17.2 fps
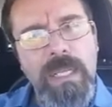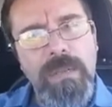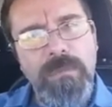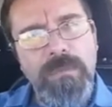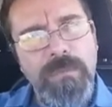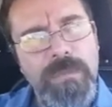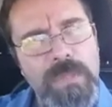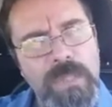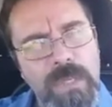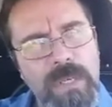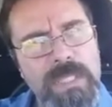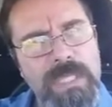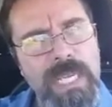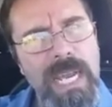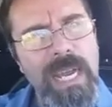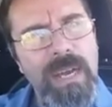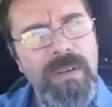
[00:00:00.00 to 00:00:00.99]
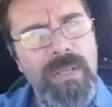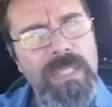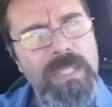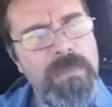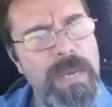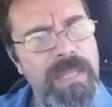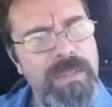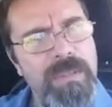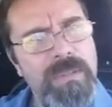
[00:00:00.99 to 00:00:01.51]
it starts out,
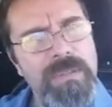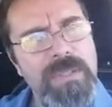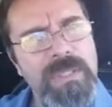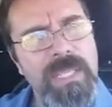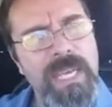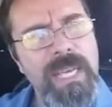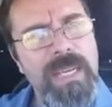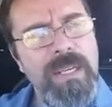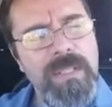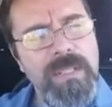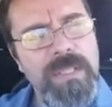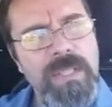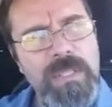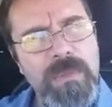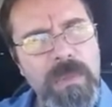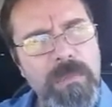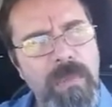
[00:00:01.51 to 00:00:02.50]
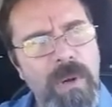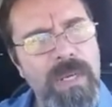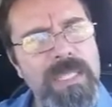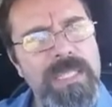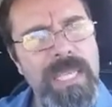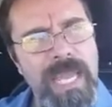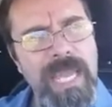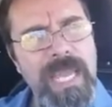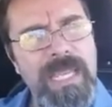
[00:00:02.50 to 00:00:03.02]
because Mark
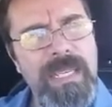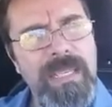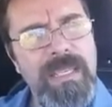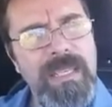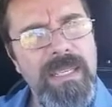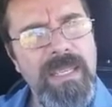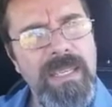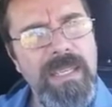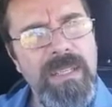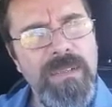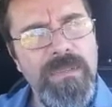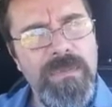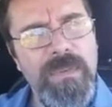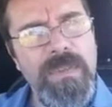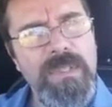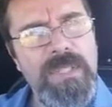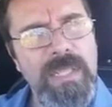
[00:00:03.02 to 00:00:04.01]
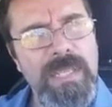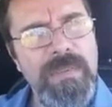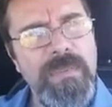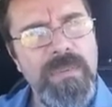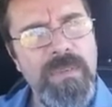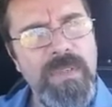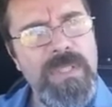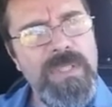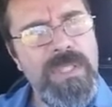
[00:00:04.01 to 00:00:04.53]
10, the first
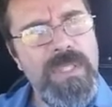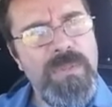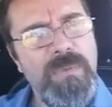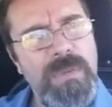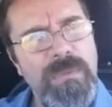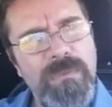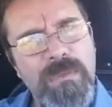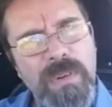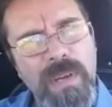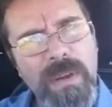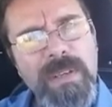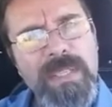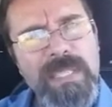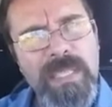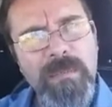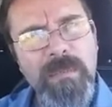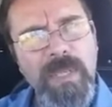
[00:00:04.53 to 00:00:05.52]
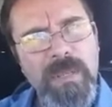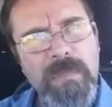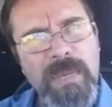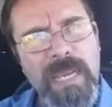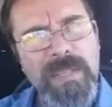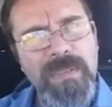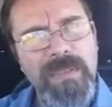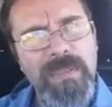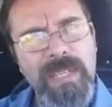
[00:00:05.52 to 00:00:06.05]
11 verses read very similar to
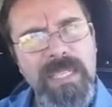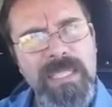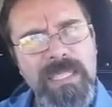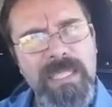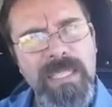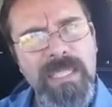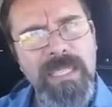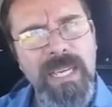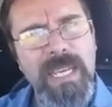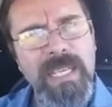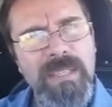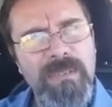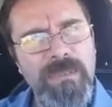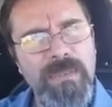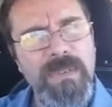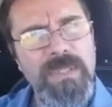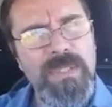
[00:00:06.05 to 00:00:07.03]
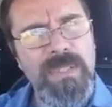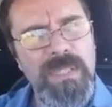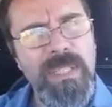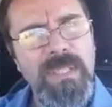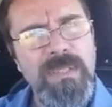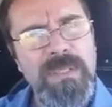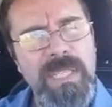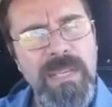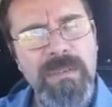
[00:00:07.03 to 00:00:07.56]
Matthew 19:9, the first,
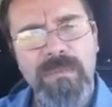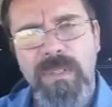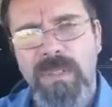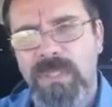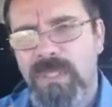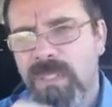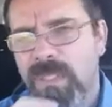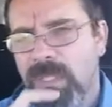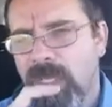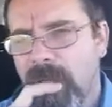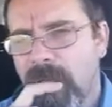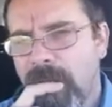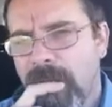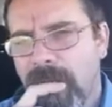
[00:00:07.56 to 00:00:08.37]
10 verses,